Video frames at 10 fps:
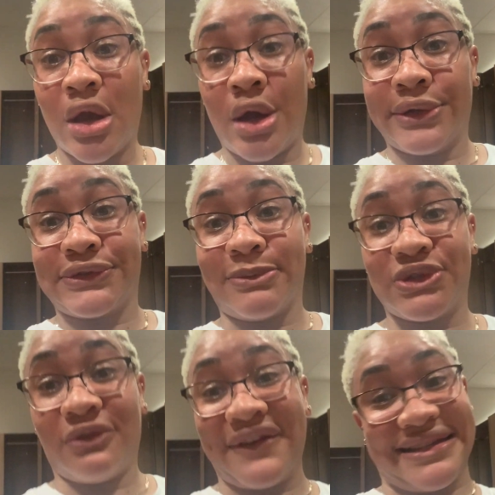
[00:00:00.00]
some
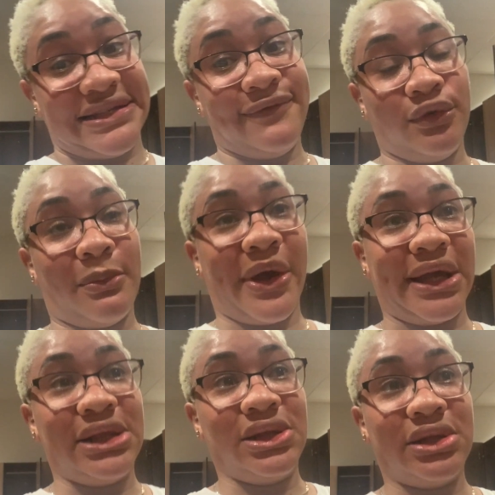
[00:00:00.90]
stuff at Seafood
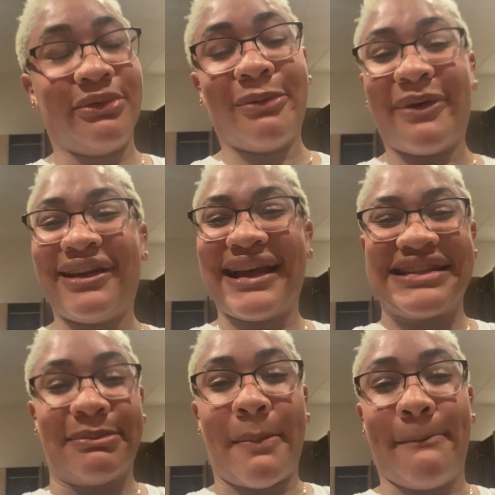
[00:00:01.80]
Boil. Remember the last
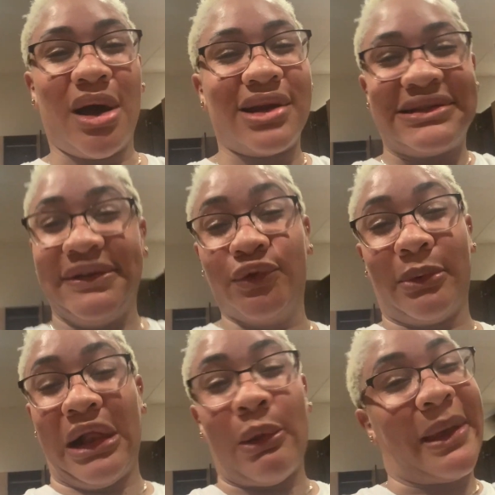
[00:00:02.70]
time I bought the Seafood
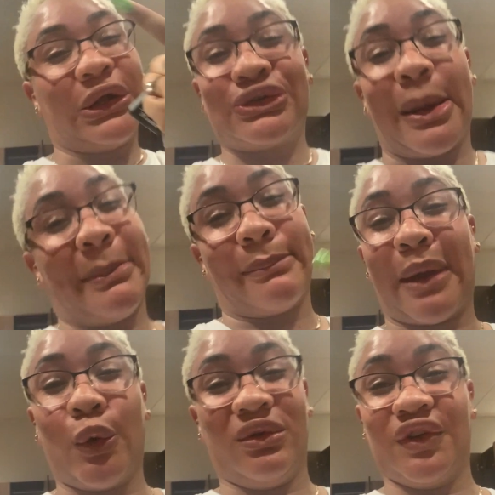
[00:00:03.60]
Boil, I'm gonna try and make my
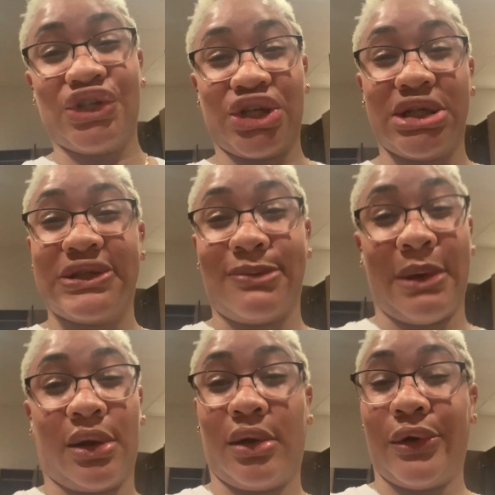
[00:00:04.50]
own version. So I'm
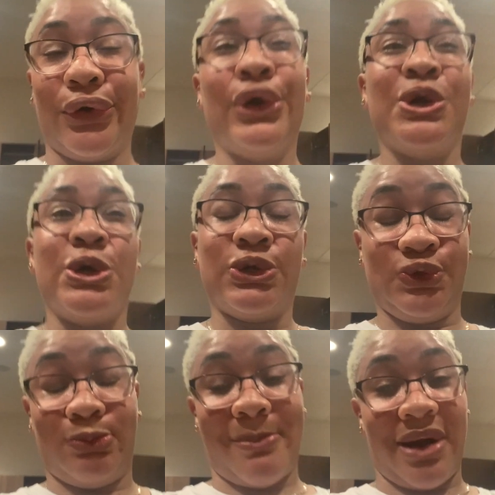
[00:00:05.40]
gonna go
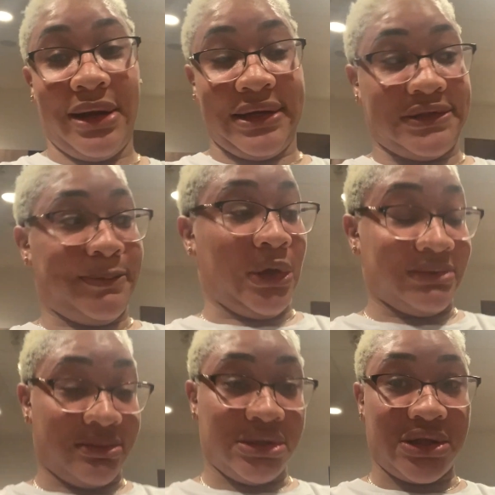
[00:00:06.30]
supermarket to pick up
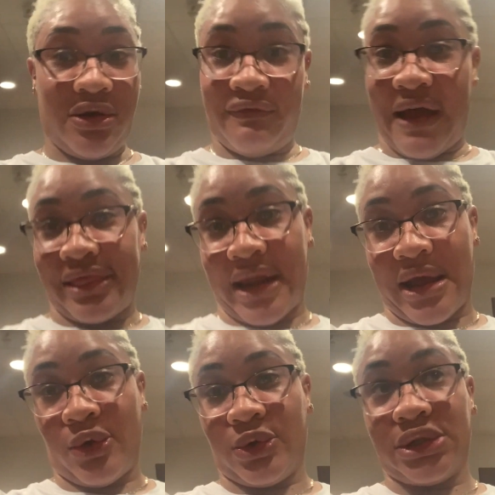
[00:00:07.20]
some stuff and then I
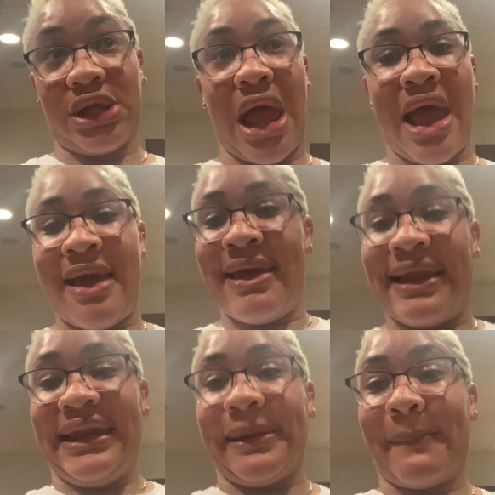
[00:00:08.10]
will
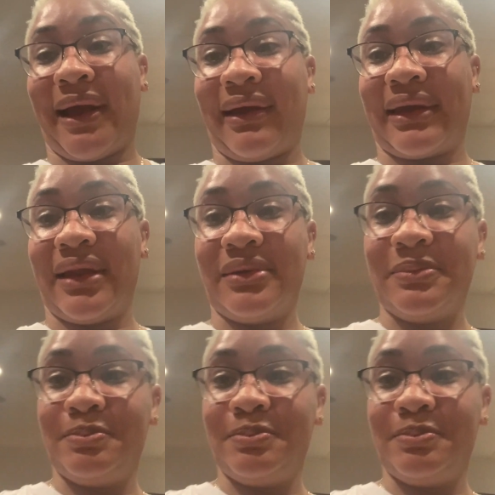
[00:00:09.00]
link back again.